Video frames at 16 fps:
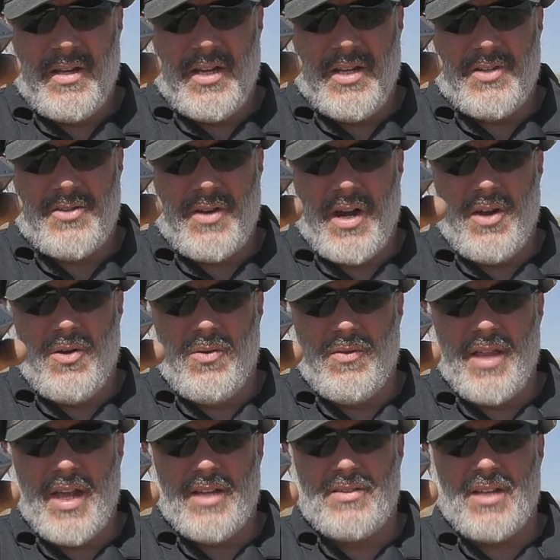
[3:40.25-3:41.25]
And try to
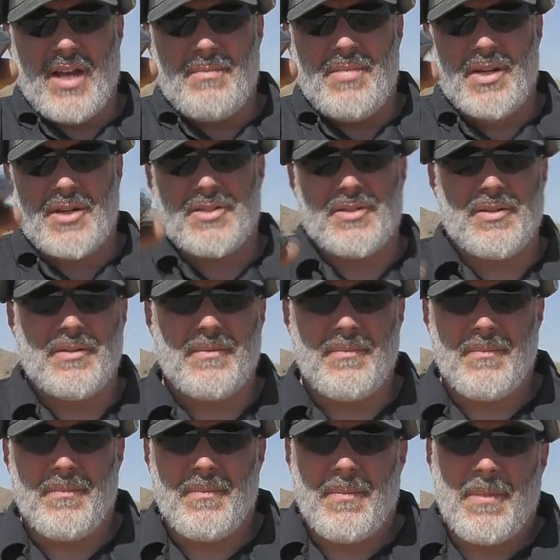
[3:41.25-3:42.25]
hold that sight picture.
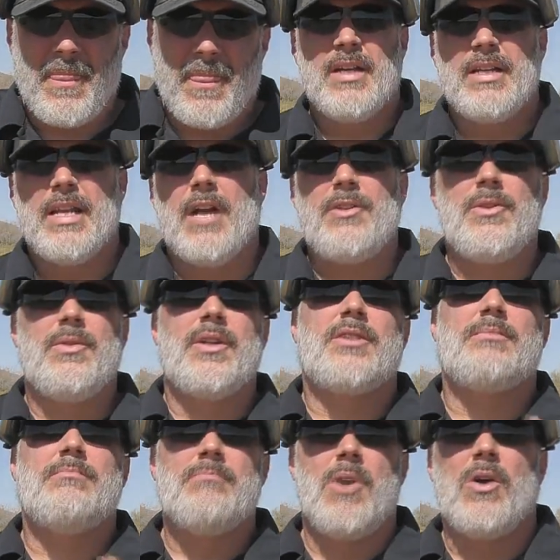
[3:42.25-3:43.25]
Now, do
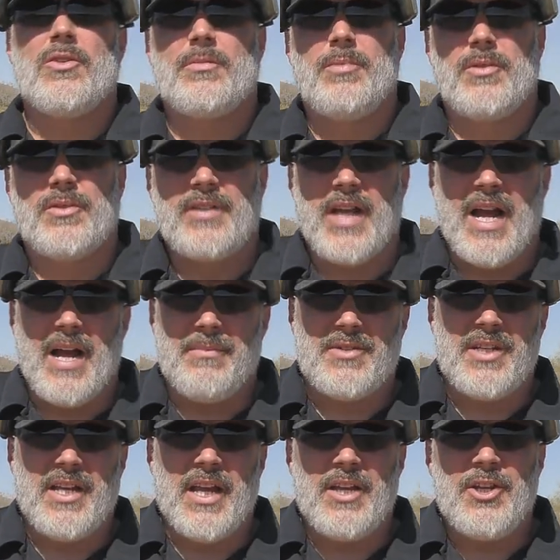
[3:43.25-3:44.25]
this multiple
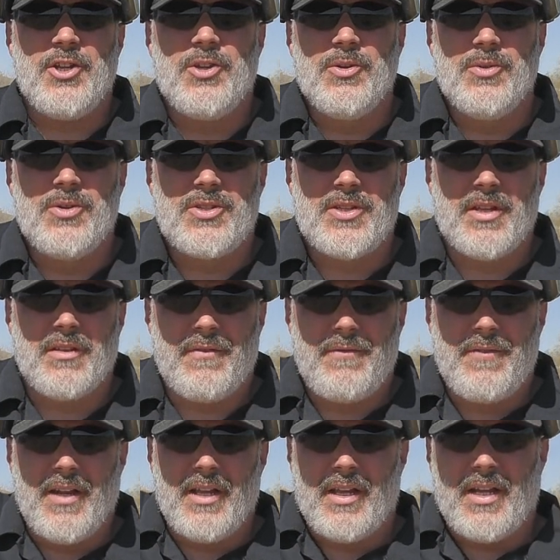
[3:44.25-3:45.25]
times. Get used to the
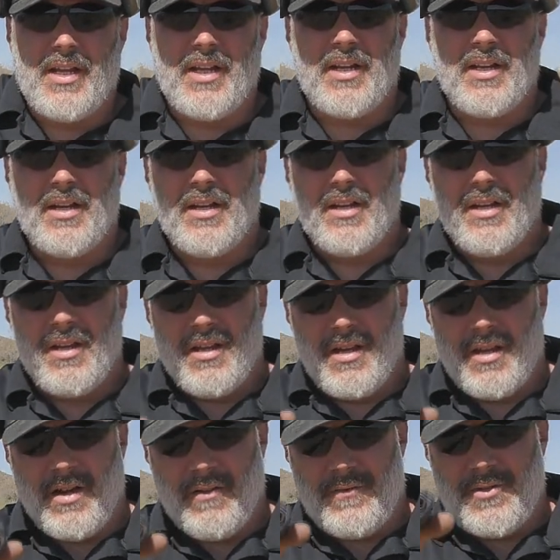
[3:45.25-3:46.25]
feeling
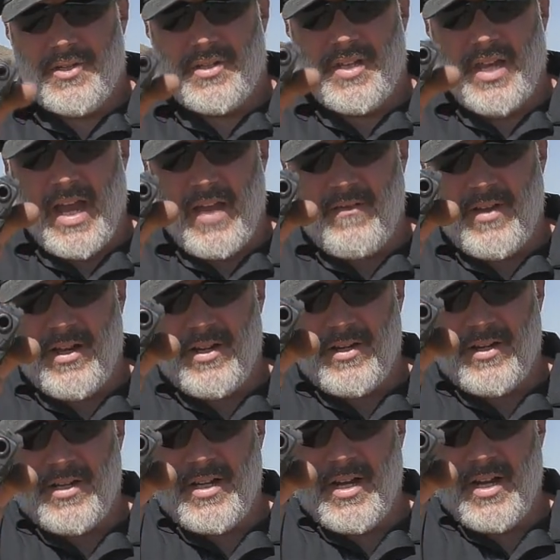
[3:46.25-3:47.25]
of just having
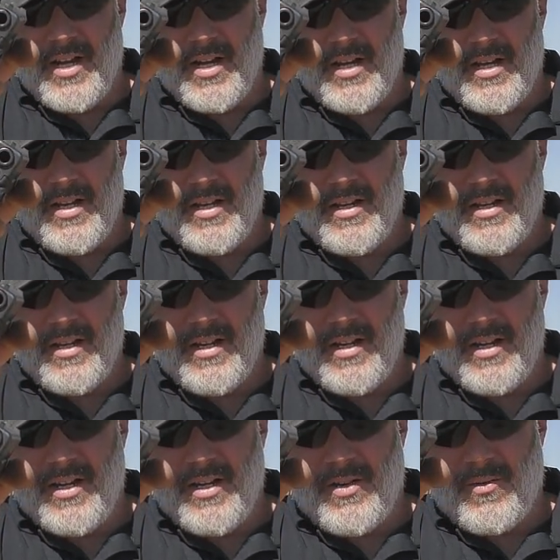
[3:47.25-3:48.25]
your gun
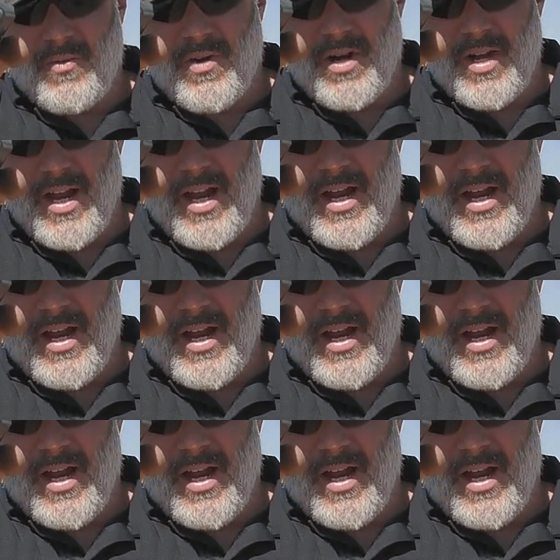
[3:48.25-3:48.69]
in your one